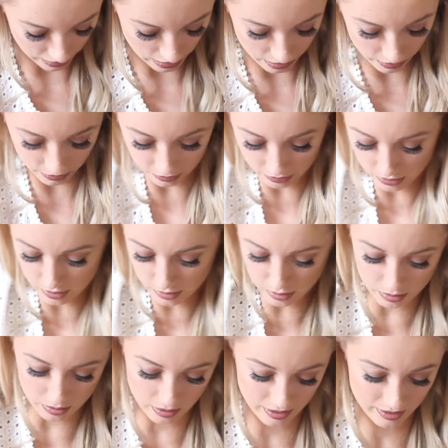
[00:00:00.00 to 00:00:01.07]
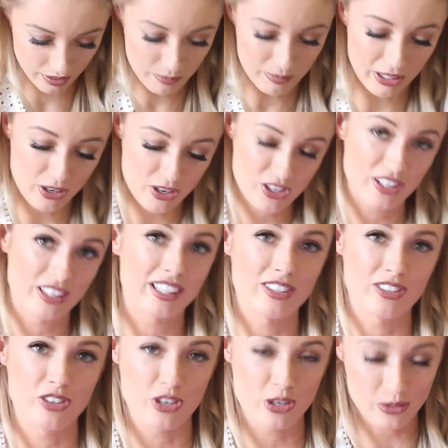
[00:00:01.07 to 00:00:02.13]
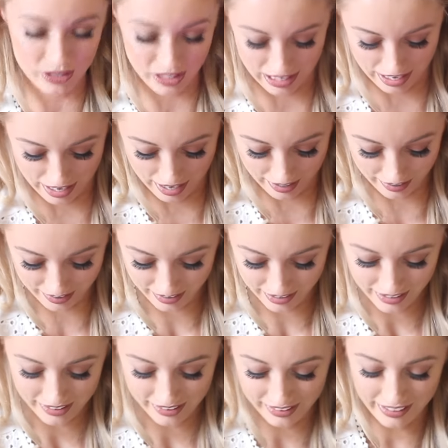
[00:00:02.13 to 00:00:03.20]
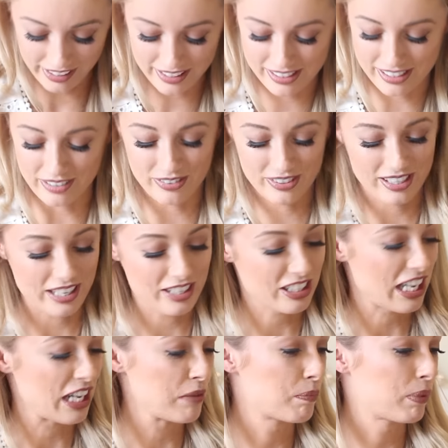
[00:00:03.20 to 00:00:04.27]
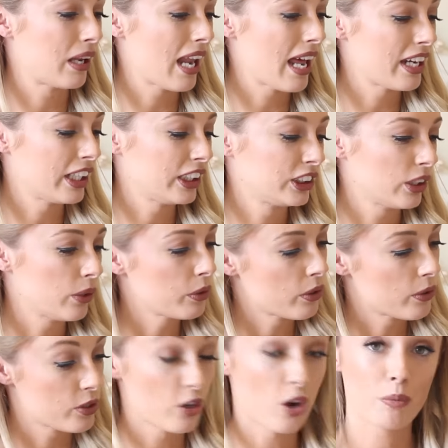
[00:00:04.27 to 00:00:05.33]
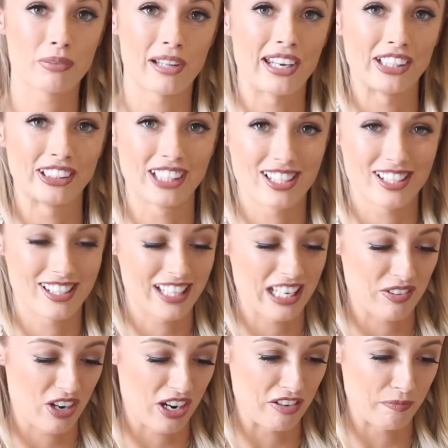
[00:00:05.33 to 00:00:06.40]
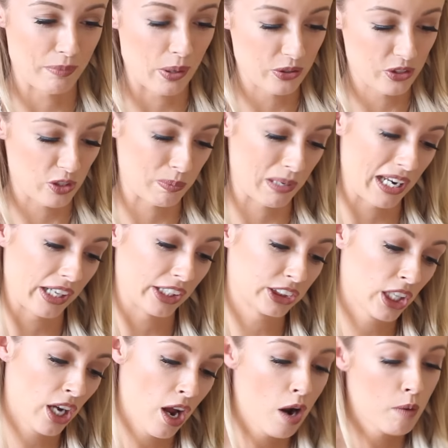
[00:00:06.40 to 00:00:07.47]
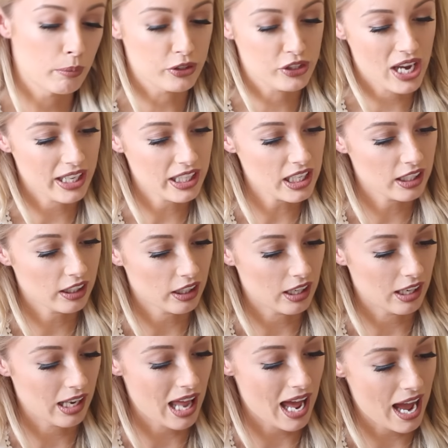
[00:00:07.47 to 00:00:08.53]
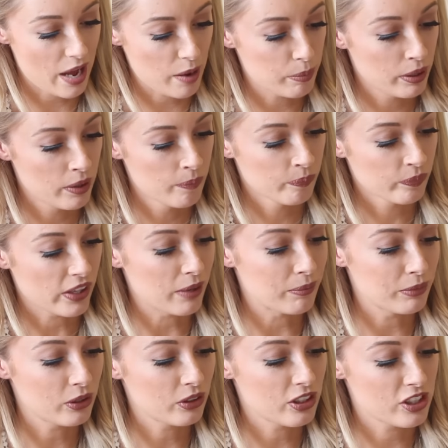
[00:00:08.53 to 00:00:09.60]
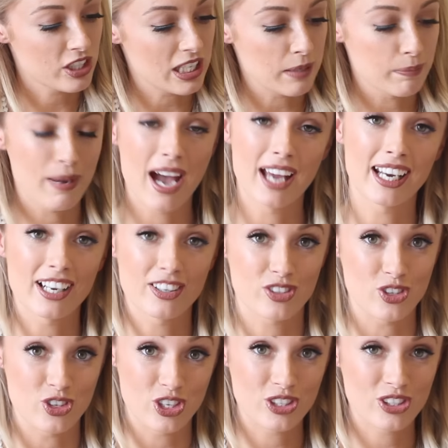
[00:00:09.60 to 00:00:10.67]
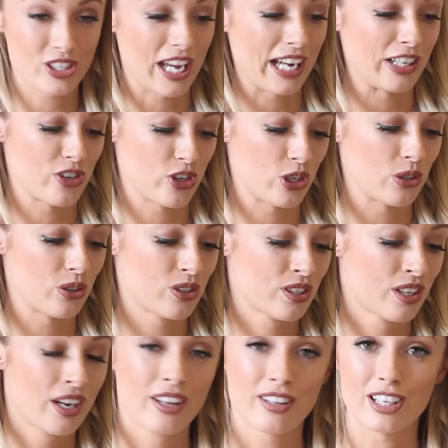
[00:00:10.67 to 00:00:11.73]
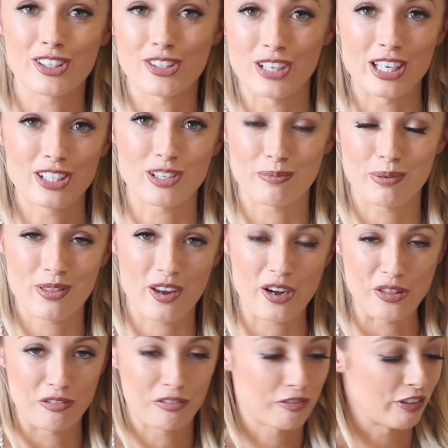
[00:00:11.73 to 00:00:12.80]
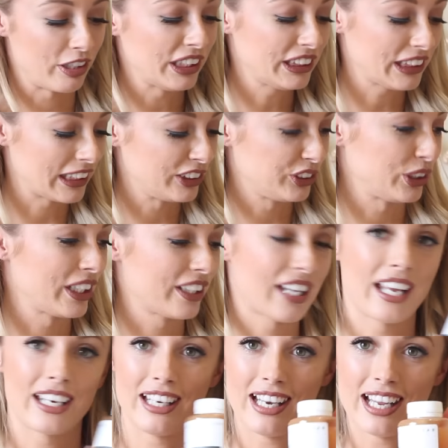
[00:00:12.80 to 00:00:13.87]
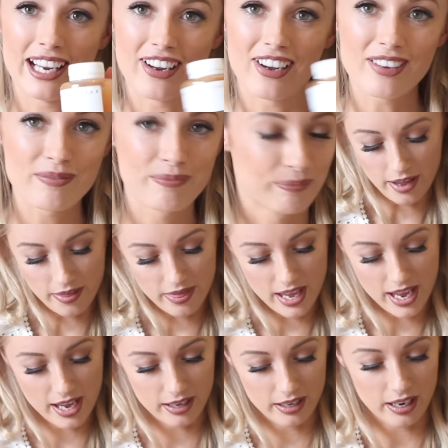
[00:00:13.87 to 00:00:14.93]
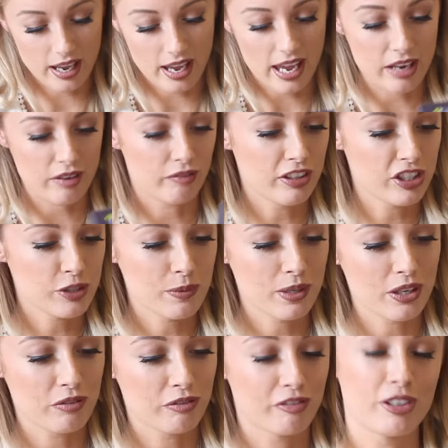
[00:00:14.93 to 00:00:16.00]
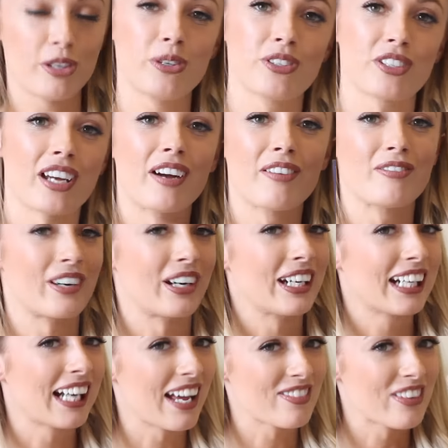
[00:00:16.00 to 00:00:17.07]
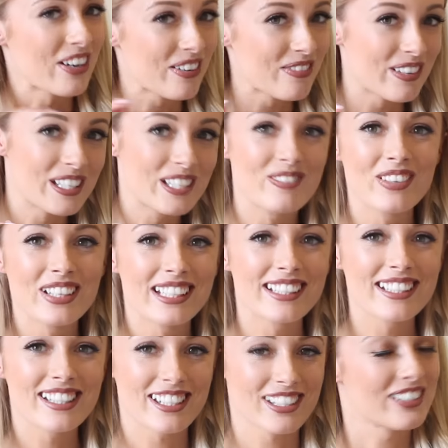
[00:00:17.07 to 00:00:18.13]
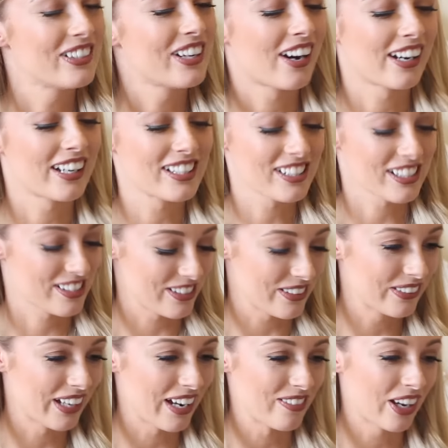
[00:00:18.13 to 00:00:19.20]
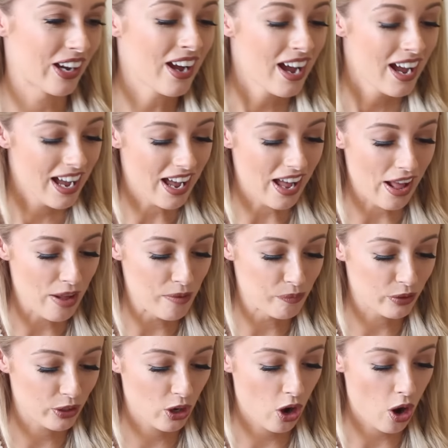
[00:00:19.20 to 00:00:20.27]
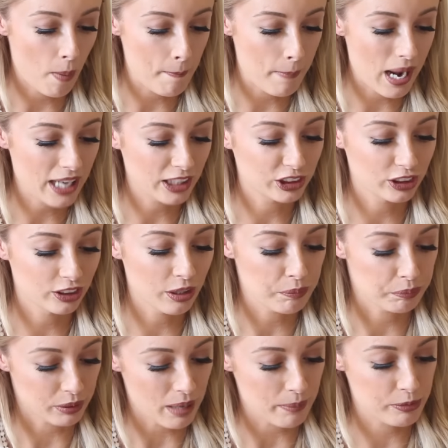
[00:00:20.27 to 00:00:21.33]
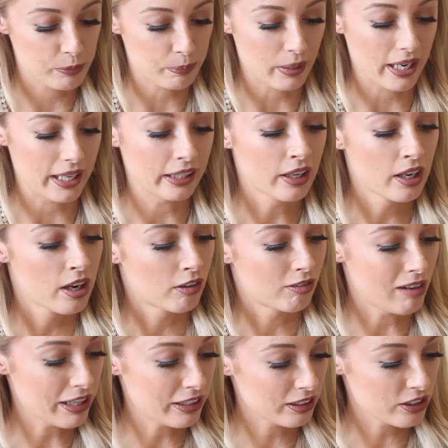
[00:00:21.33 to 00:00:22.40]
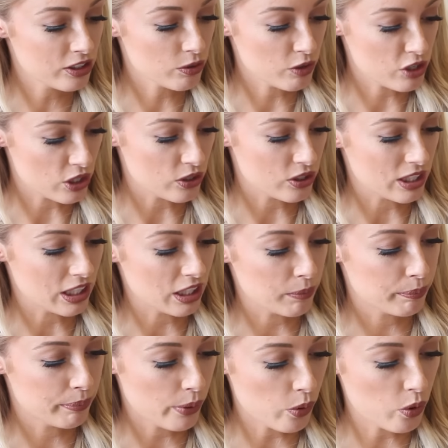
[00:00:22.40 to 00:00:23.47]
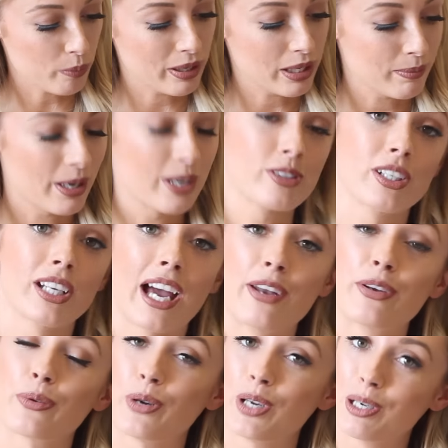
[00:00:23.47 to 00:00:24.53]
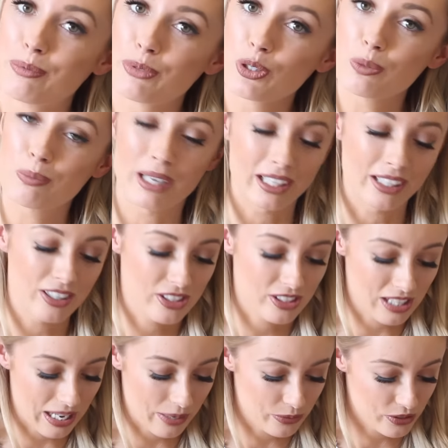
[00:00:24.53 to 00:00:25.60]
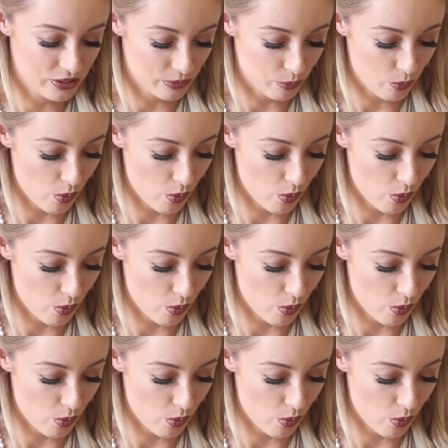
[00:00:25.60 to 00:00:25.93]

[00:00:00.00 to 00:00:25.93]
look. Ooh, oh my gosh, I think there's a juice in here. Yes, they've sent a Plenish, oh no, it's not Plenish, it's the same kind of box as Plenish. Botanic Lab Immunity Panax Ginseng Juice. That's nice, I'll put that in the fridge and drink that later. And then a vitamin infused up, very clever, vitamins, you guys, so clever. Complexion Prep Spray, redness reducing, pore minimising and oil absorbing. Sounds